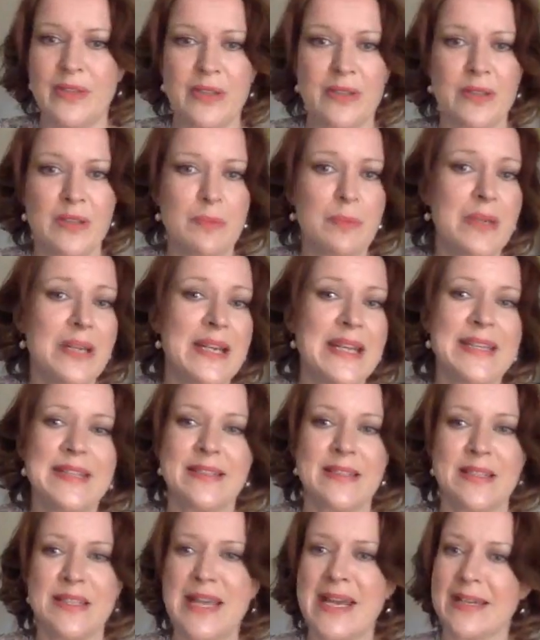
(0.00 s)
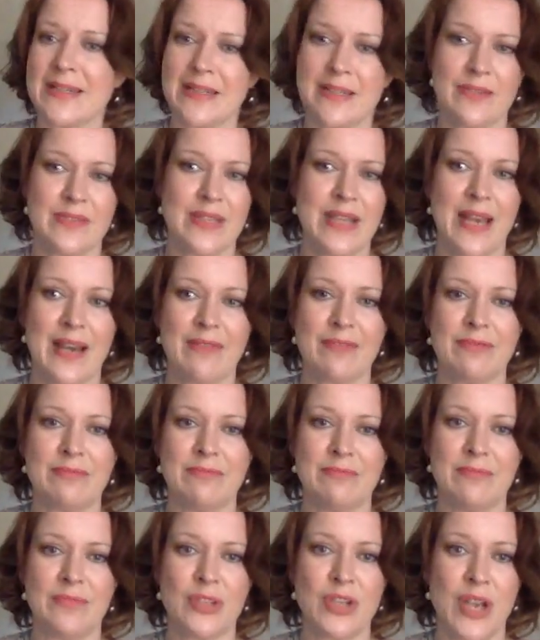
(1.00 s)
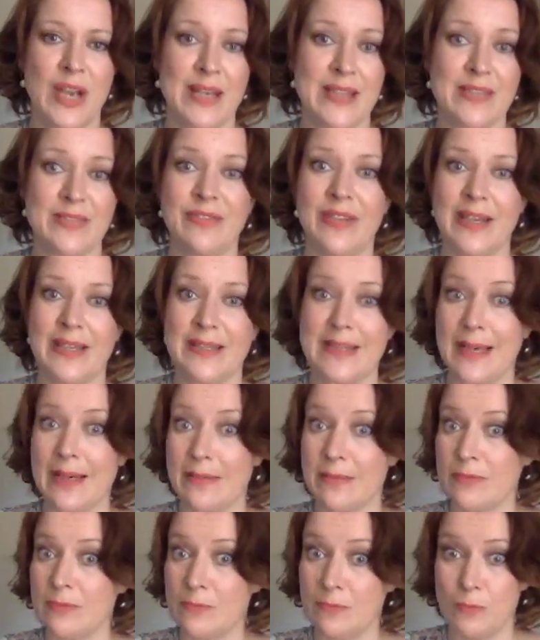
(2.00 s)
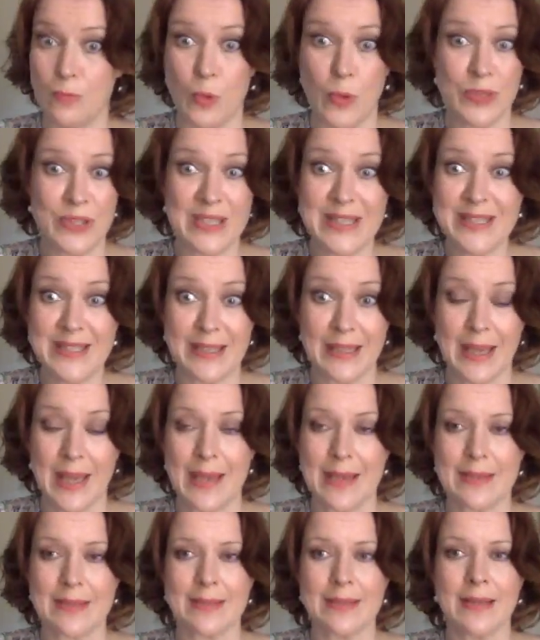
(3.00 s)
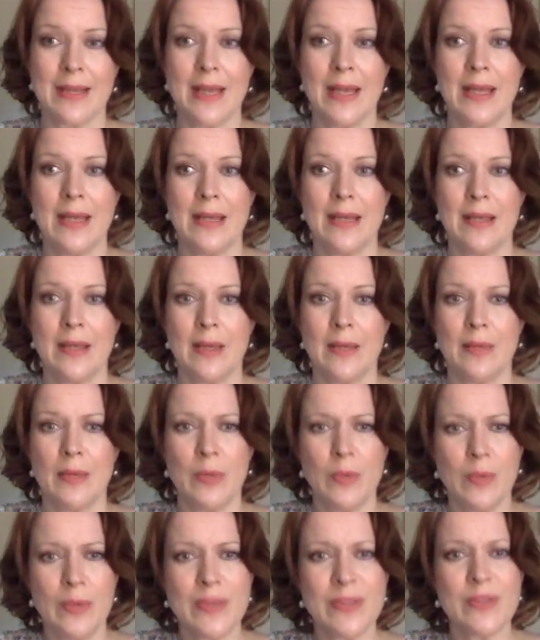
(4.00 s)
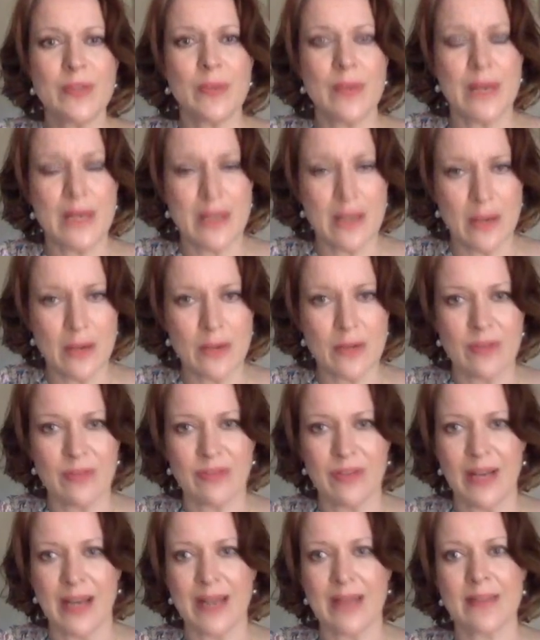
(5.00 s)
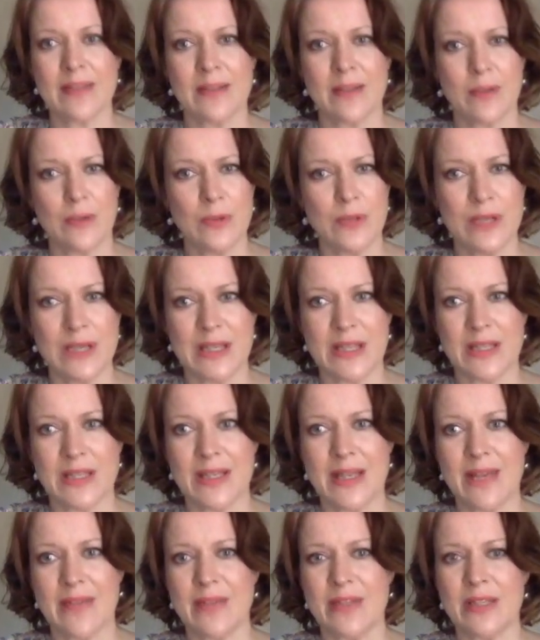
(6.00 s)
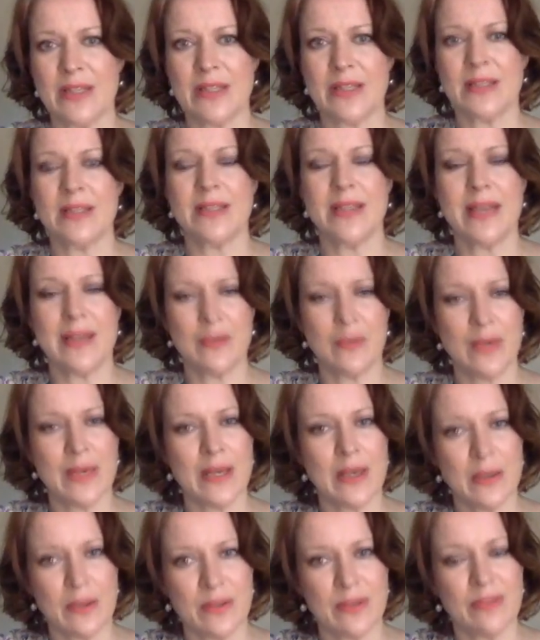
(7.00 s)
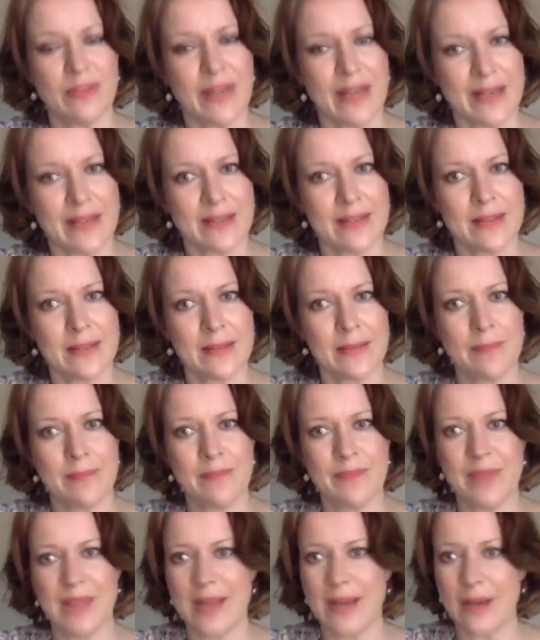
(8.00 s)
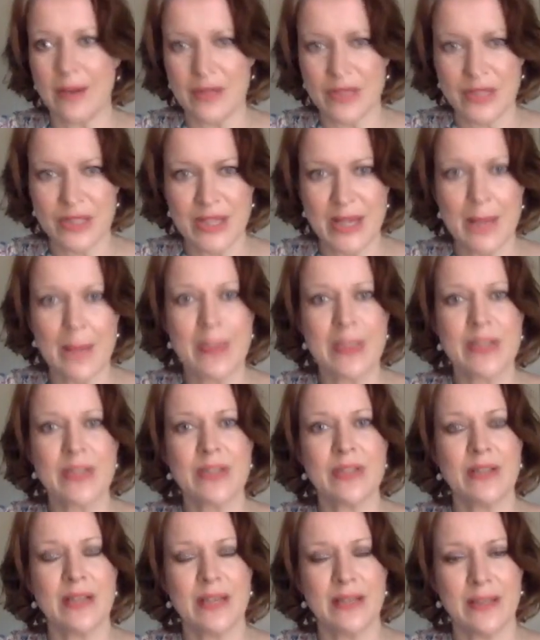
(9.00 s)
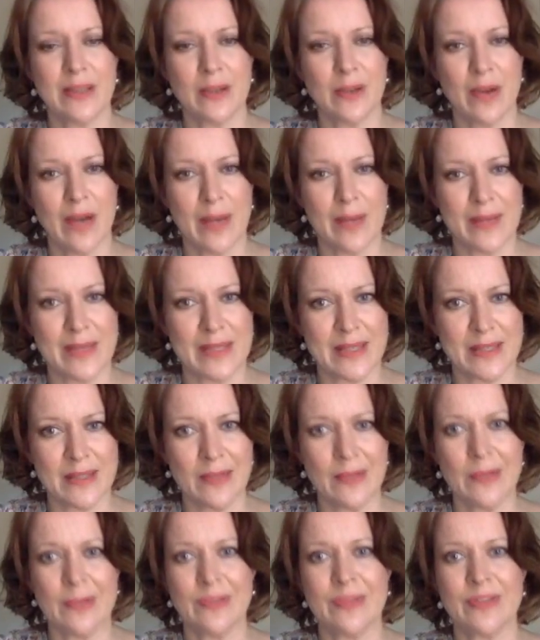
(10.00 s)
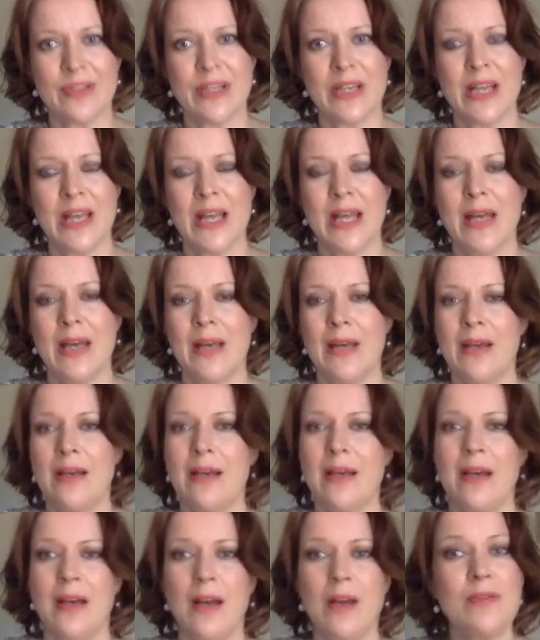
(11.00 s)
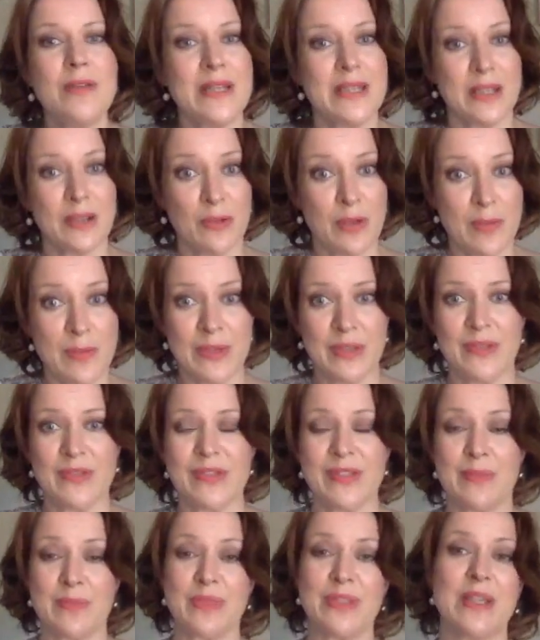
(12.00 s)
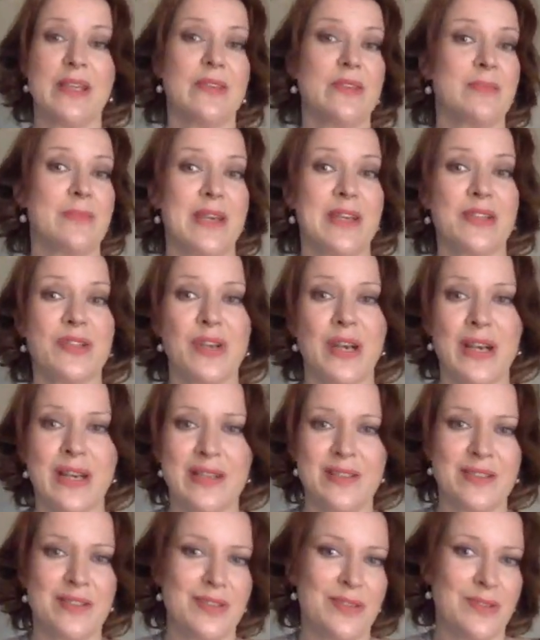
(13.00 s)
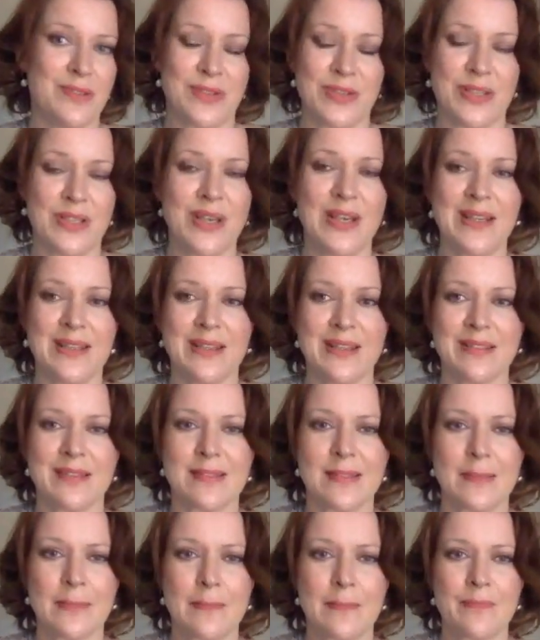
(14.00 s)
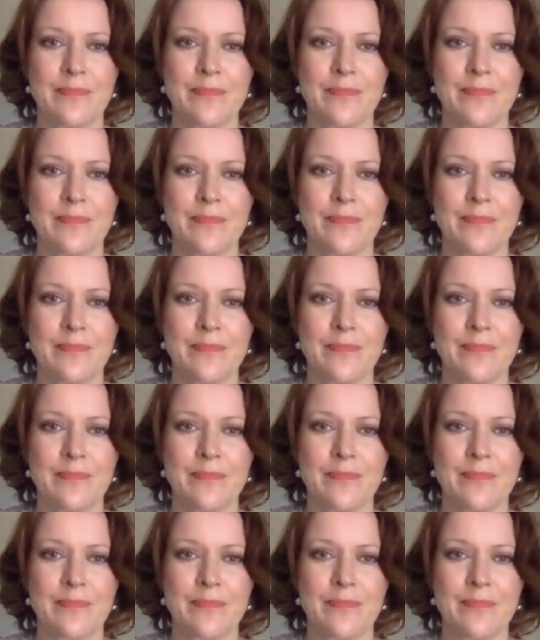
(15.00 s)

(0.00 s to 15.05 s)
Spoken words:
that the police detectives have, trying to find out what is the case. But once we know the facts according to the evidence, then we know the facts. They are established and the crime is solved. Only the criminals themselves may try to deny this.